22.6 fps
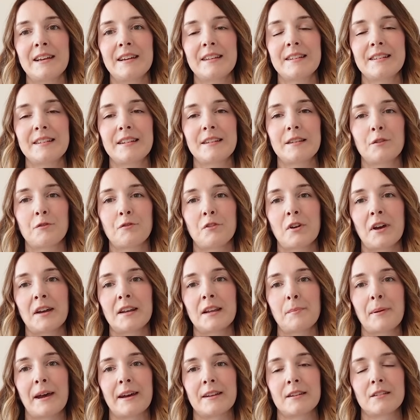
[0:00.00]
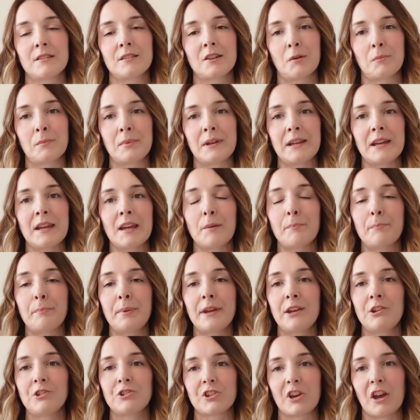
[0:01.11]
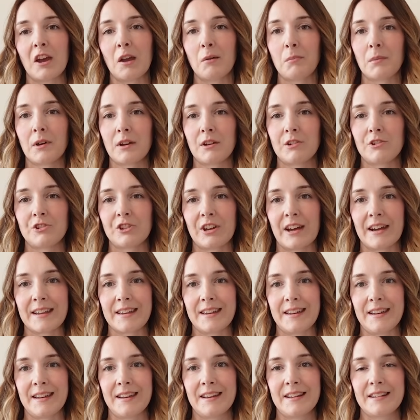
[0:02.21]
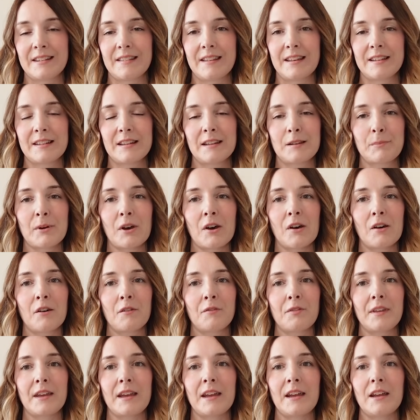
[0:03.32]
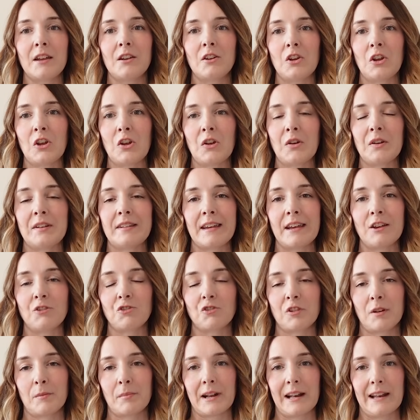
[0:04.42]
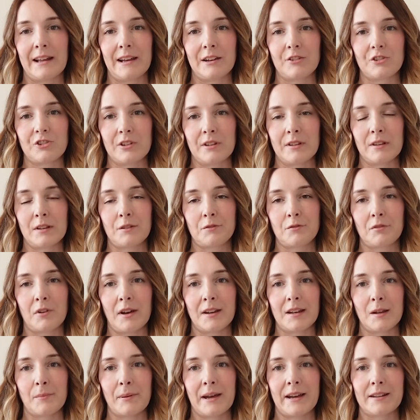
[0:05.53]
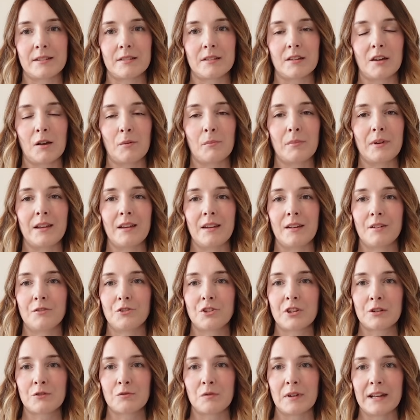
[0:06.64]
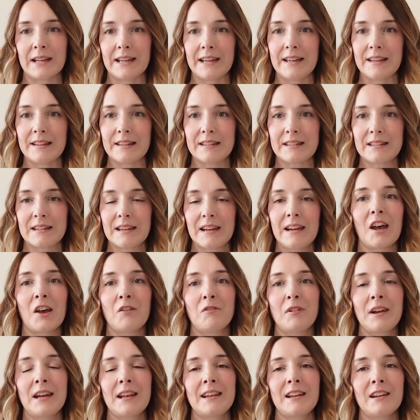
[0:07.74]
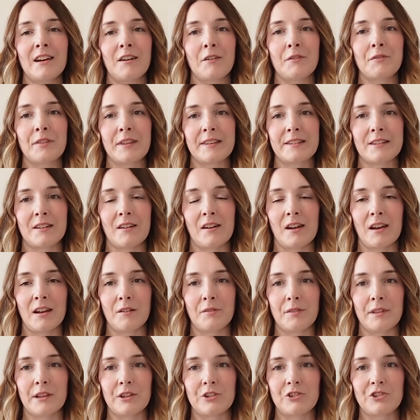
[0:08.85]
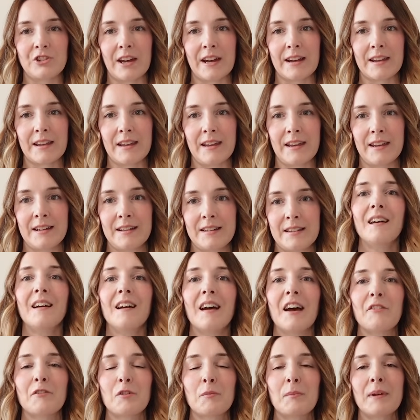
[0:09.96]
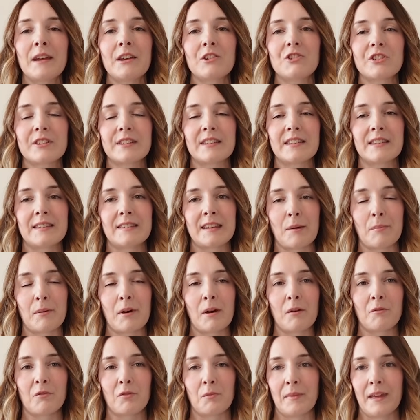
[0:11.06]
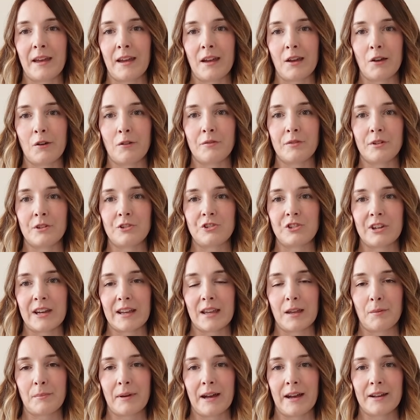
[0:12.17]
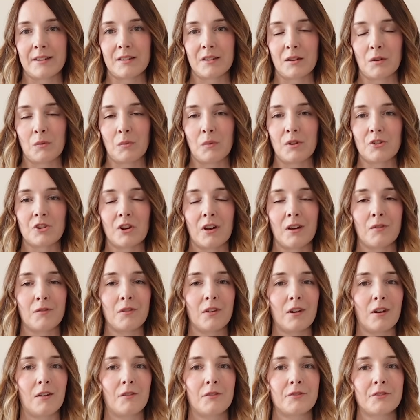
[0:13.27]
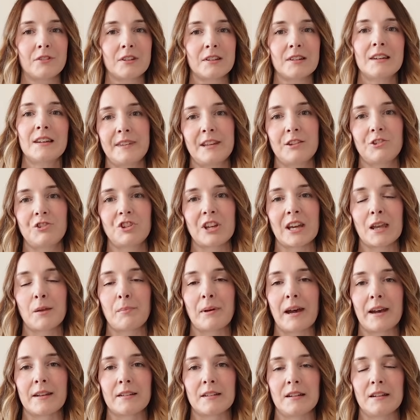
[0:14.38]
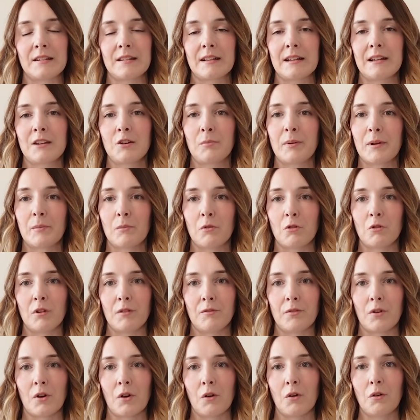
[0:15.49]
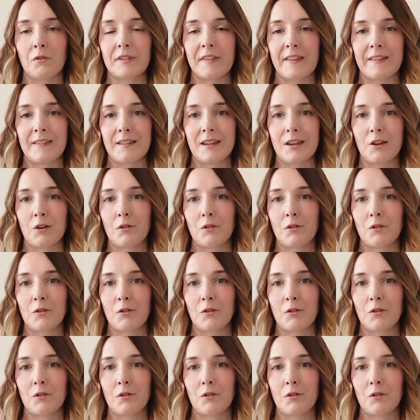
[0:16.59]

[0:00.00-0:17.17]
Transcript: list is the Friday Pattern Company Beachcomber Jacket. This is part of the new Day Trip collection that Friday Pattern Company have just released. I really love the style of this jacket, and for me it's just a step up from their Ilford jacket pattern, which I've loved. This jacket pattern is a little bit more involved than the